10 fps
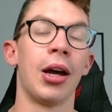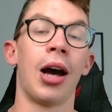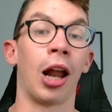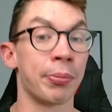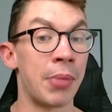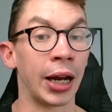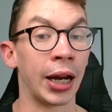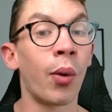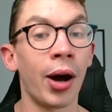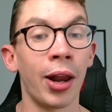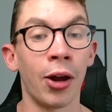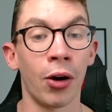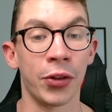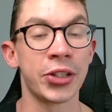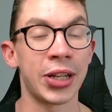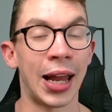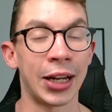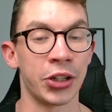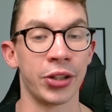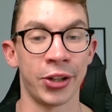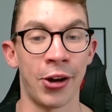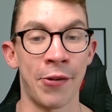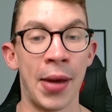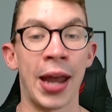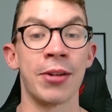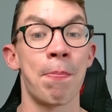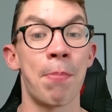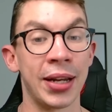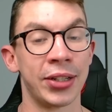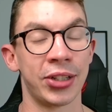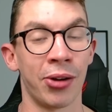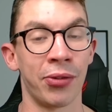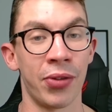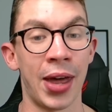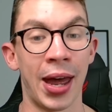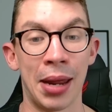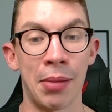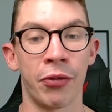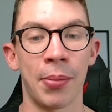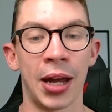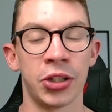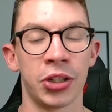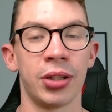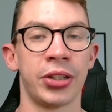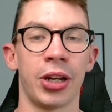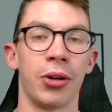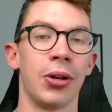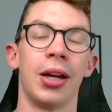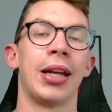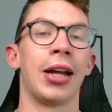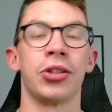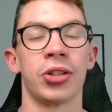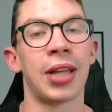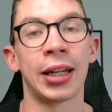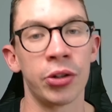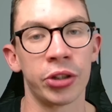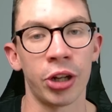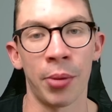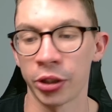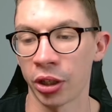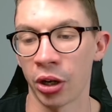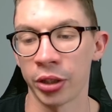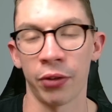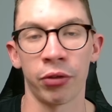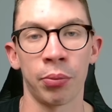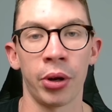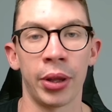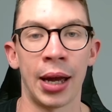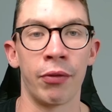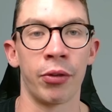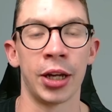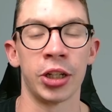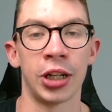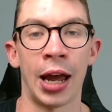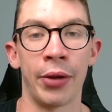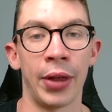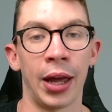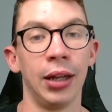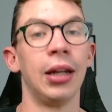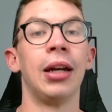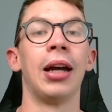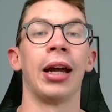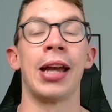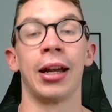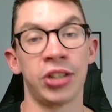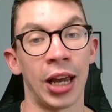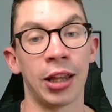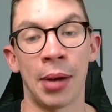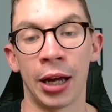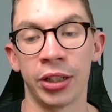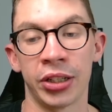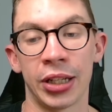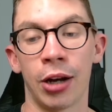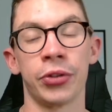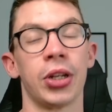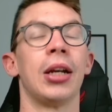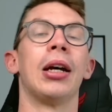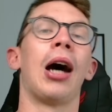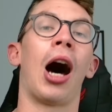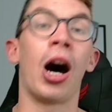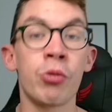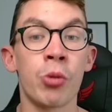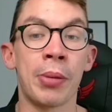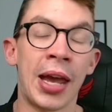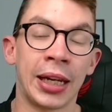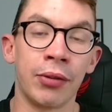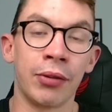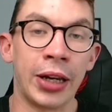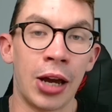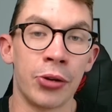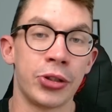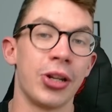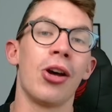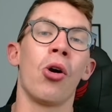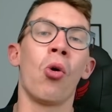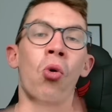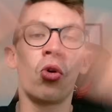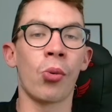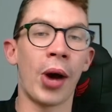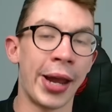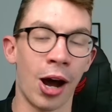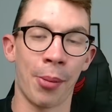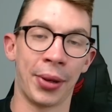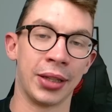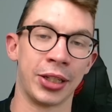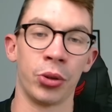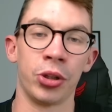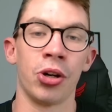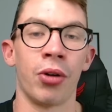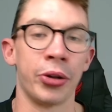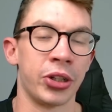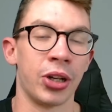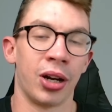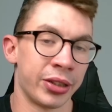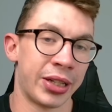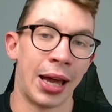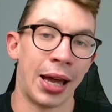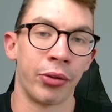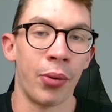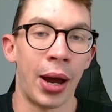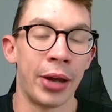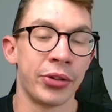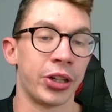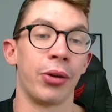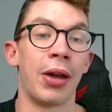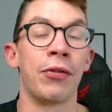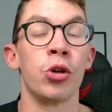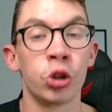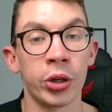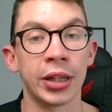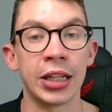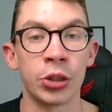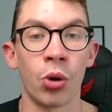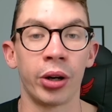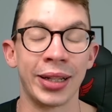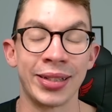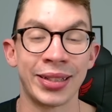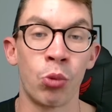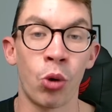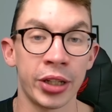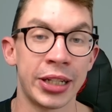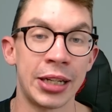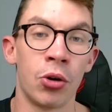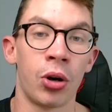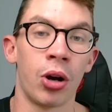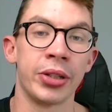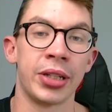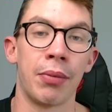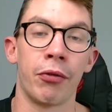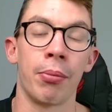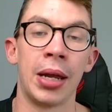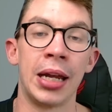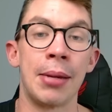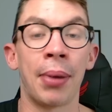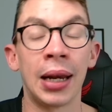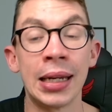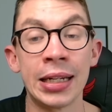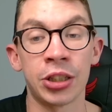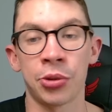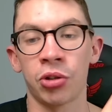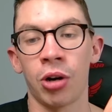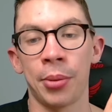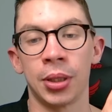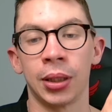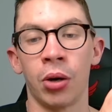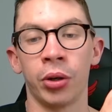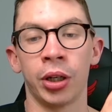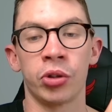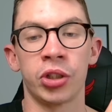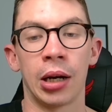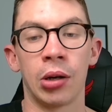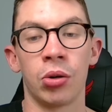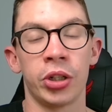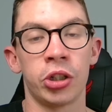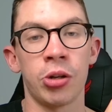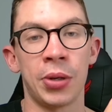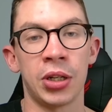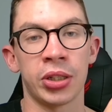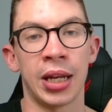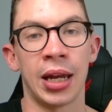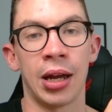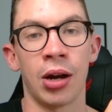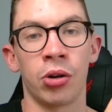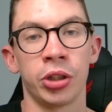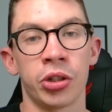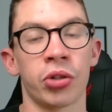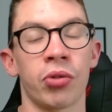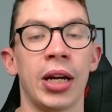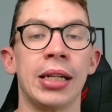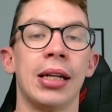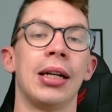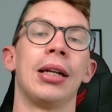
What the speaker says: I'll admit quite a lot of the selections I've made are based off of their information. So yeah, just thank you so much, guys, for putting that information out there. Yeah, check them out yourselves. I will be making videos all the way up until the Euro starts and throughout. So if you enjoyed this one and want to see more content from me, please subscribe to the Golden Goal channel, which should be just here on your screen.